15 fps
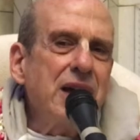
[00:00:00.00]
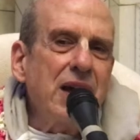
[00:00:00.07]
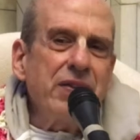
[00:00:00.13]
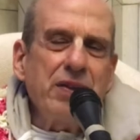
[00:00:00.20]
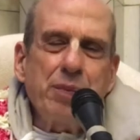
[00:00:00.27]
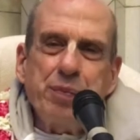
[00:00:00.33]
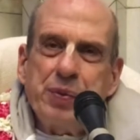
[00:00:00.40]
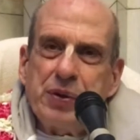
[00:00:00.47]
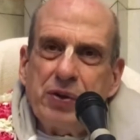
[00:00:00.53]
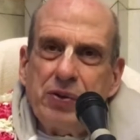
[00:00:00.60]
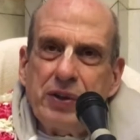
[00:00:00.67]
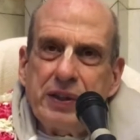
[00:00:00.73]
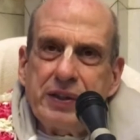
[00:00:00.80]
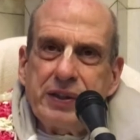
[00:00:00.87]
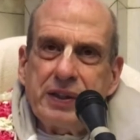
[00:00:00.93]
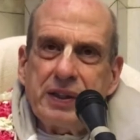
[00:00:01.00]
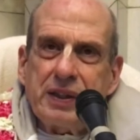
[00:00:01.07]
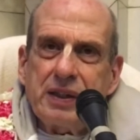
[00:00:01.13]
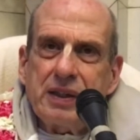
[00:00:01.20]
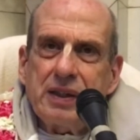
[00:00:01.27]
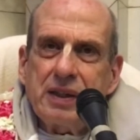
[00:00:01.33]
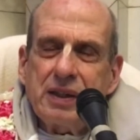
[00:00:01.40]
and the
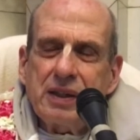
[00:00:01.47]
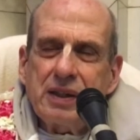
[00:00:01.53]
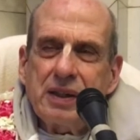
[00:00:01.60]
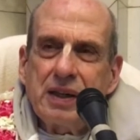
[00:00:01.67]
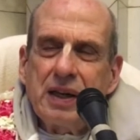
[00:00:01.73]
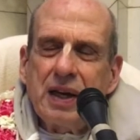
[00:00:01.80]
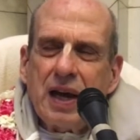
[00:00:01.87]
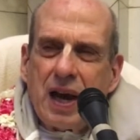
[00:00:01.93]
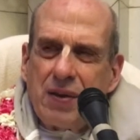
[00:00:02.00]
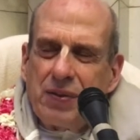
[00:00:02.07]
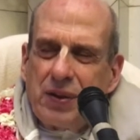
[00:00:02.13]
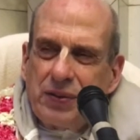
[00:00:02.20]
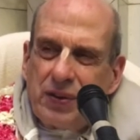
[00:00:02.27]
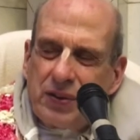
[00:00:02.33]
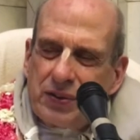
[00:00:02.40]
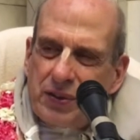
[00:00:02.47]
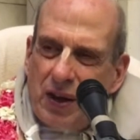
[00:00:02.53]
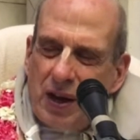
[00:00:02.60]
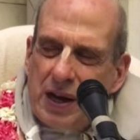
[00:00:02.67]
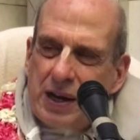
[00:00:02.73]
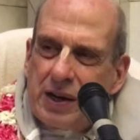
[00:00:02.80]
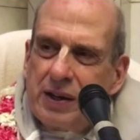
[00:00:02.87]
purity and the
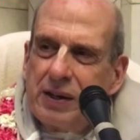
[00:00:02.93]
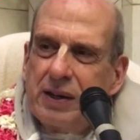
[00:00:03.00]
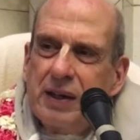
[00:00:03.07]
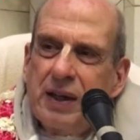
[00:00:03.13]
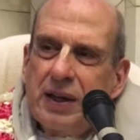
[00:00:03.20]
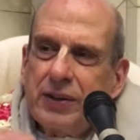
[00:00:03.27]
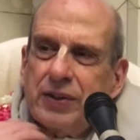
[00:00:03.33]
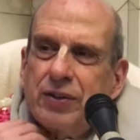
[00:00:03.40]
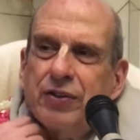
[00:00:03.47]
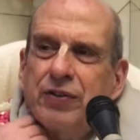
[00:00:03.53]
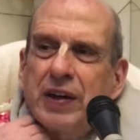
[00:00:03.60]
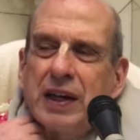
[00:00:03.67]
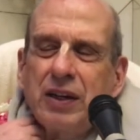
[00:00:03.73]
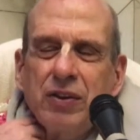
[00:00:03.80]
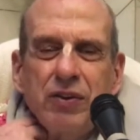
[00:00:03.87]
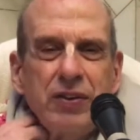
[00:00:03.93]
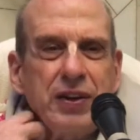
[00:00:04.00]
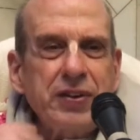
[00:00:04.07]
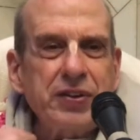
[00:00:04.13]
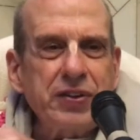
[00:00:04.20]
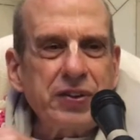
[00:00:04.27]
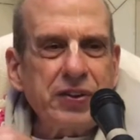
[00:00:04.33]
desire to follow
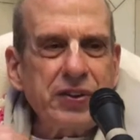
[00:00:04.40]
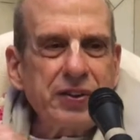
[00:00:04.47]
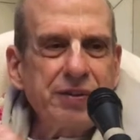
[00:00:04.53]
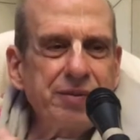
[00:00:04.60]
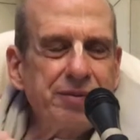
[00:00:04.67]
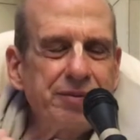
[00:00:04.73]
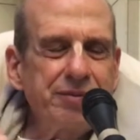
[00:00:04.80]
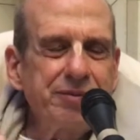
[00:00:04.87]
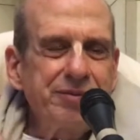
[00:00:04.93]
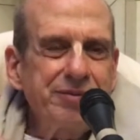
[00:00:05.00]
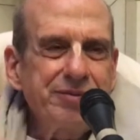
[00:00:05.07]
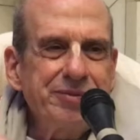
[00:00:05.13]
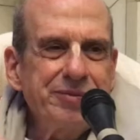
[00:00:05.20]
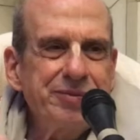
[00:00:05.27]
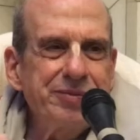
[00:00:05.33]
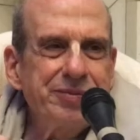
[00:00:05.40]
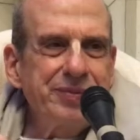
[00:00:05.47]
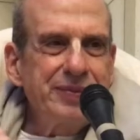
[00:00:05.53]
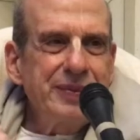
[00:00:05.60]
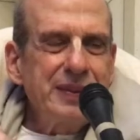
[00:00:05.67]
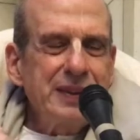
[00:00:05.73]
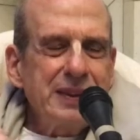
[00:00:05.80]
this
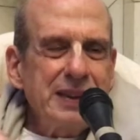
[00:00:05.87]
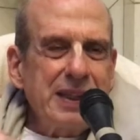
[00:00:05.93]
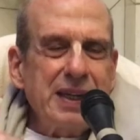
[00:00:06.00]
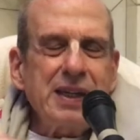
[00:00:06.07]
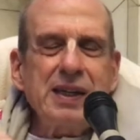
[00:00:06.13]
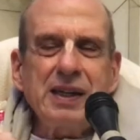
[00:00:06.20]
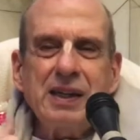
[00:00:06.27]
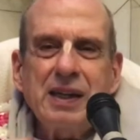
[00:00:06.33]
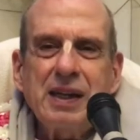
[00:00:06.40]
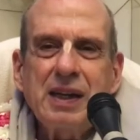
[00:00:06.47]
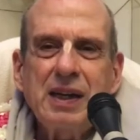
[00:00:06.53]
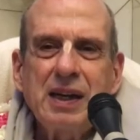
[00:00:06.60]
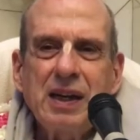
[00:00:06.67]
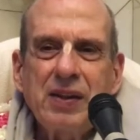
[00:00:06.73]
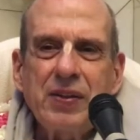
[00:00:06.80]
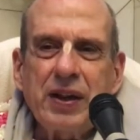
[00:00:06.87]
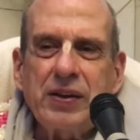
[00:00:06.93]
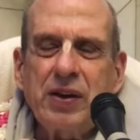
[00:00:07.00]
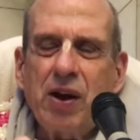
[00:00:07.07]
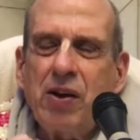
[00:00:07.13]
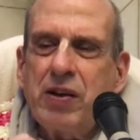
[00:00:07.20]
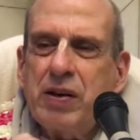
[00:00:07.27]
key that
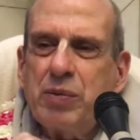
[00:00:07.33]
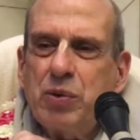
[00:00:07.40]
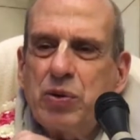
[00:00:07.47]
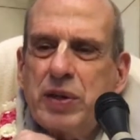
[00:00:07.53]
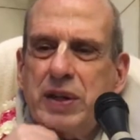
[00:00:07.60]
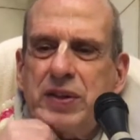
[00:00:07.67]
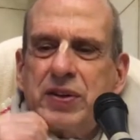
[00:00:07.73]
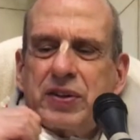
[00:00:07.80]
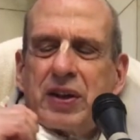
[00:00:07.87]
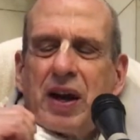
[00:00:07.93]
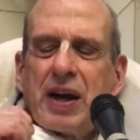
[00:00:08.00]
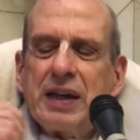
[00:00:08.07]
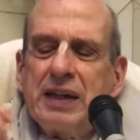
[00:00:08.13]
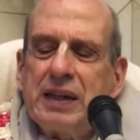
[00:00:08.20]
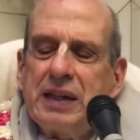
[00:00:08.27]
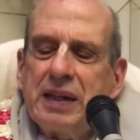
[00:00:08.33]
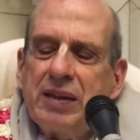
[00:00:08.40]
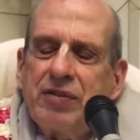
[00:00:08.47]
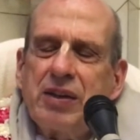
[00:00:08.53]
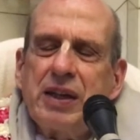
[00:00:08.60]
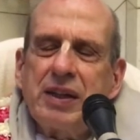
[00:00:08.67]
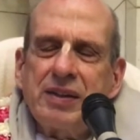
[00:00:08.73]
Narada Muni has kindly
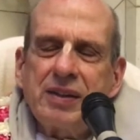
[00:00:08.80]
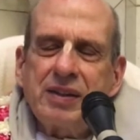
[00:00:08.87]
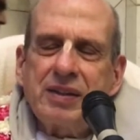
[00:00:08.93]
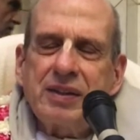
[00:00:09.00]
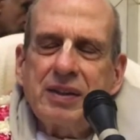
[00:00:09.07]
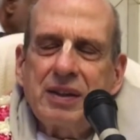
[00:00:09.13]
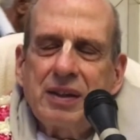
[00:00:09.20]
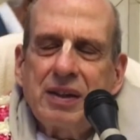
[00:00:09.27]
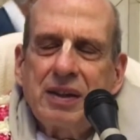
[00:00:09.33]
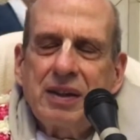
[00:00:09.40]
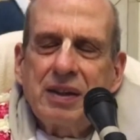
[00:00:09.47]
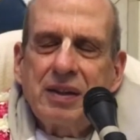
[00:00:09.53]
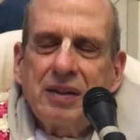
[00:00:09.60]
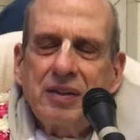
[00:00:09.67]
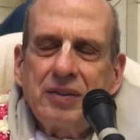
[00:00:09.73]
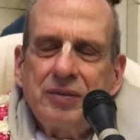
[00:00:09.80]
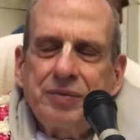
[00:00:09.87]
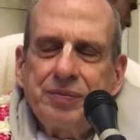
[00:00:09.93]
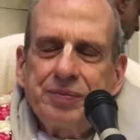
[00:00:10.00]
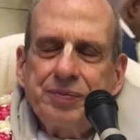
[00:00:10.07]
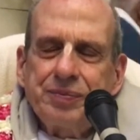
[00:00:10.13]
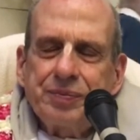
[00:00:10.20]
given us
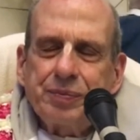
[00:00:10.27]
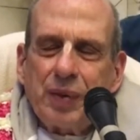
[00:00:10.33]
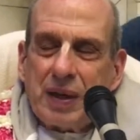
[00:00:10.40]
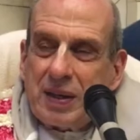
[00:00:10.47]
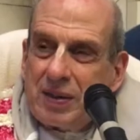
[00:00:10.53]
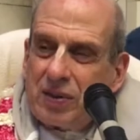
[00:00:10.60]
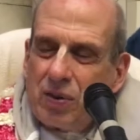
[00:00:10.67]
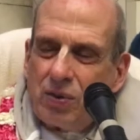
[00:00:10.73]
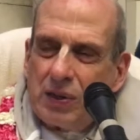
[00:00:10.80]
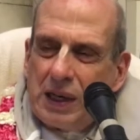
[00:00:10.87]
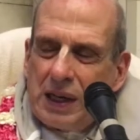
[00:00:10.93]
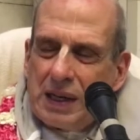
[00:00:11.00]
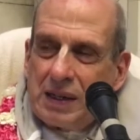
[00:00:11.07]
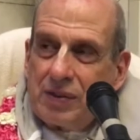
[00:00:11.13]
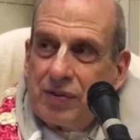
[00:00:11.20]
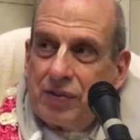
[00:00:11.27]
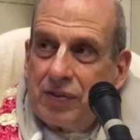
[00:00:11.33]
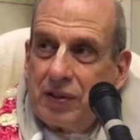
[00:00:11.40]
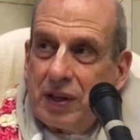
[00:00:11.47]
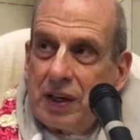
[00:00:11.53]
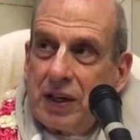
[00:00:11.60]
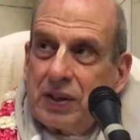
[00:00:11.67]
by his own life,
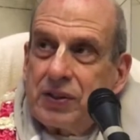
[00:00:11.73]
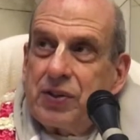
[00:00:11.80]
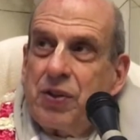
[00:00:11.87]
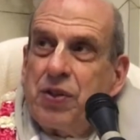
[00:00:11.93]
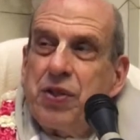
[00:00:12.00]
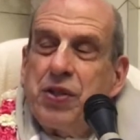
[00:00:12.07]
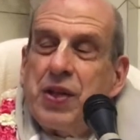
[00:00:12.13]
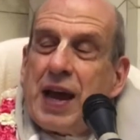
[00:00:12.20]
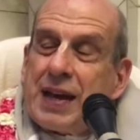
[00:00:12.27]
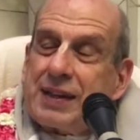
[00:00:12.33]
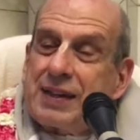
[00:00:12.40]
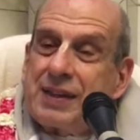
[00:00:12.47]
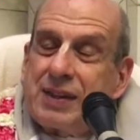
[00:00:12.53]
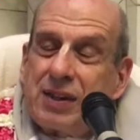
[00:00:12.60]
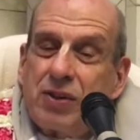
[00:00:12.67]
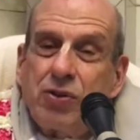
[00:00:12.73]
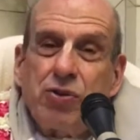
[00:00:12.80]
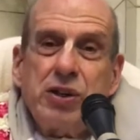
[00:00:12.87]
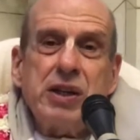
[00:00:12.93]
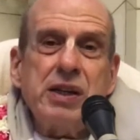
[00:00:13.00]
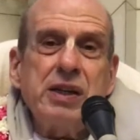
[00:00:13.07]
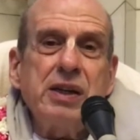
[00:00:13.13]
to that
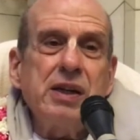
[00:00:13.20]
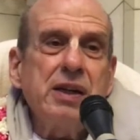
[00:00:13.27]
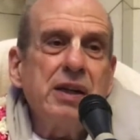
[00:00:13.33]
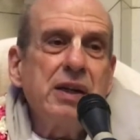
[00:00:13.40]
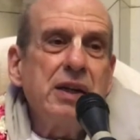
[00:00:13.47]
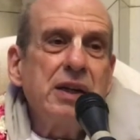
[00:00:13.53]
degree